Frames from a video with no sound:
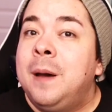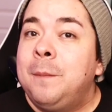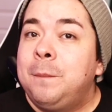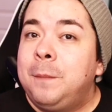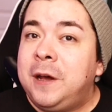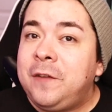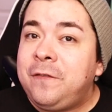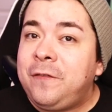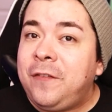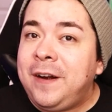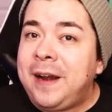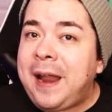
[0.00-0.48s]

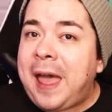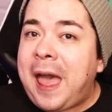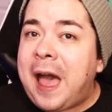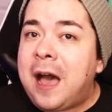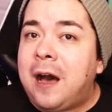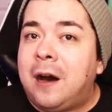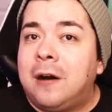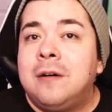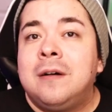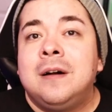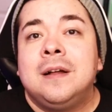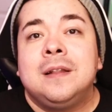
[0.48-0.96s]
But for
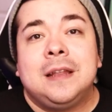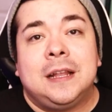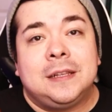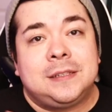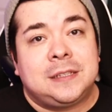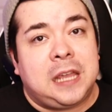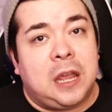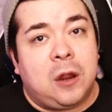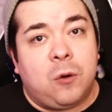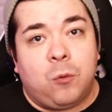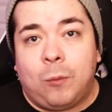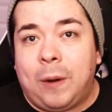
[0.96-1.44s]
now, let's
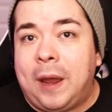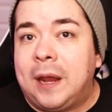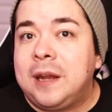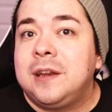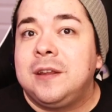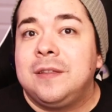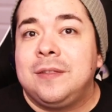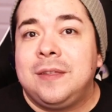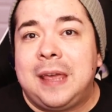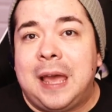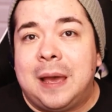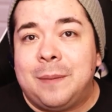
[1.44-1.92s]
get right to
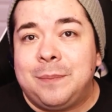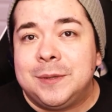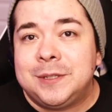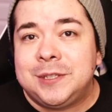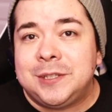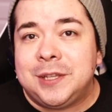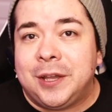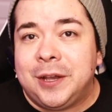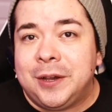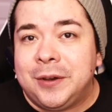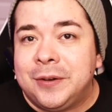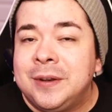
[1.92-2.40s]
the
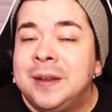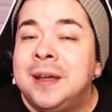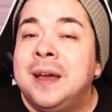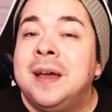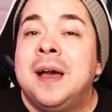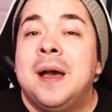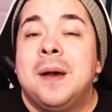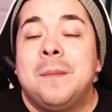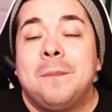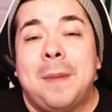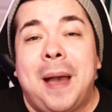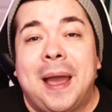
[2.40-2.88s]
episode.
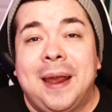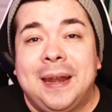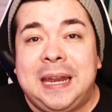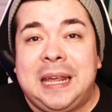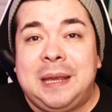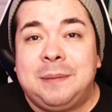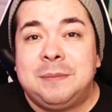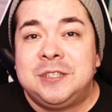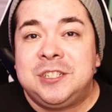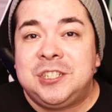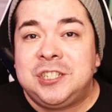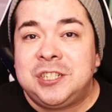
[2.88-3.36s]
My
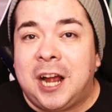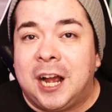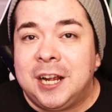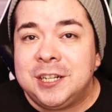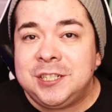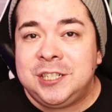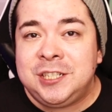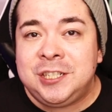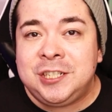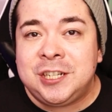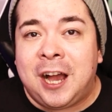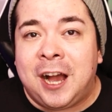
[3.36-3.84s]
name is
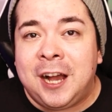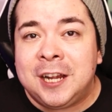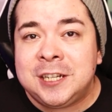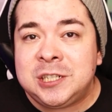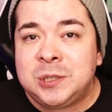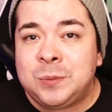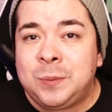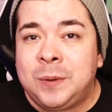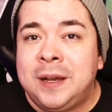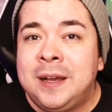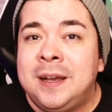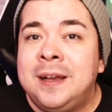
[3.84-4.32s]
Josh and
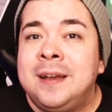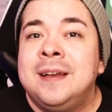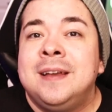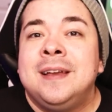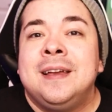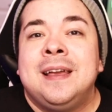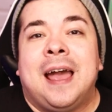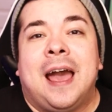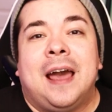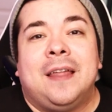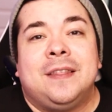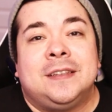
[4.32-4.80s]

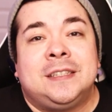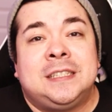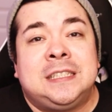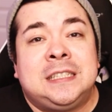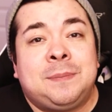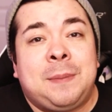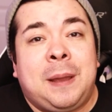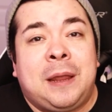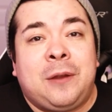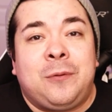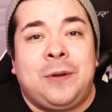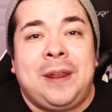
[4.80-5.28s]
Joshua, and this is
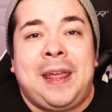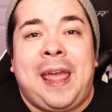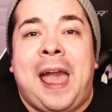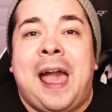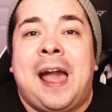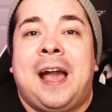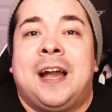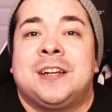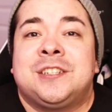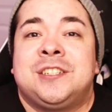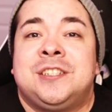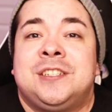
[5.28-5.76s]
my
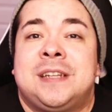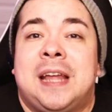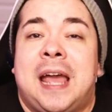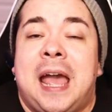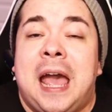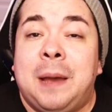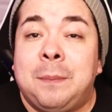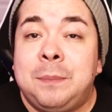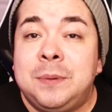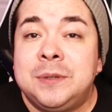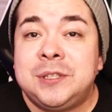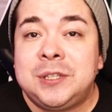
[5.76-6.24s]
reaction to
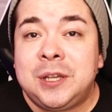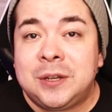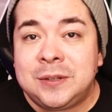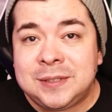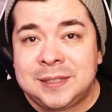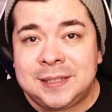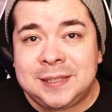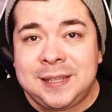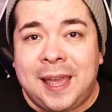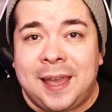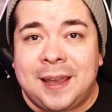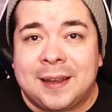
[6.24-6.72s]
episode
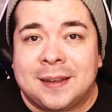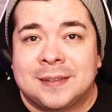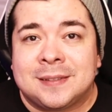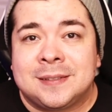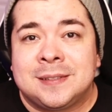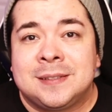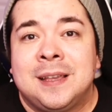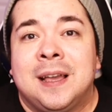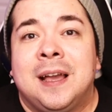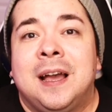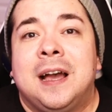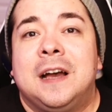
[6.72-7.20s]

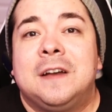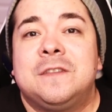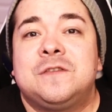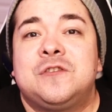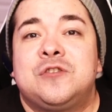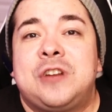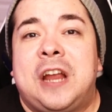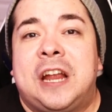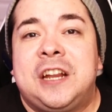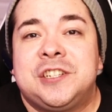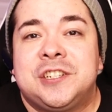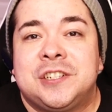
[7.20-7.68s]
6 of
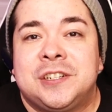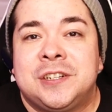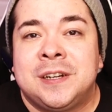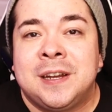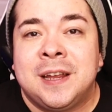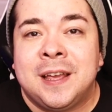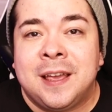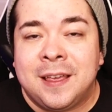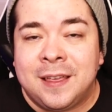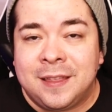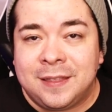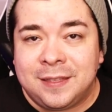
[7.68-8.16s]
Stranger
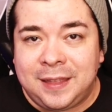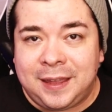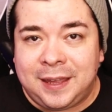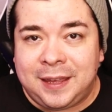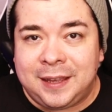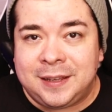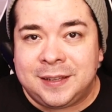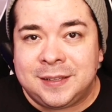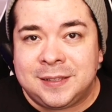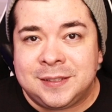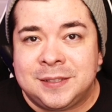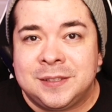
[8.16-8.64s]

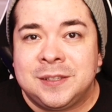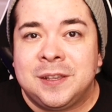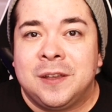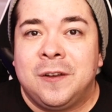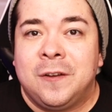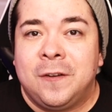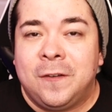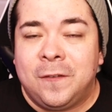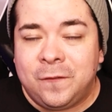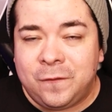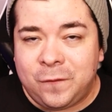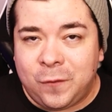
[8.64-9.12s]
Things
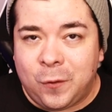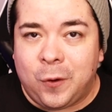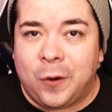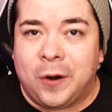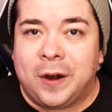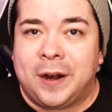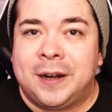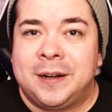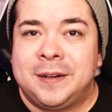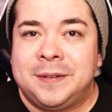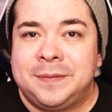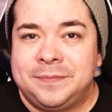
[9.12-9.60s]
4.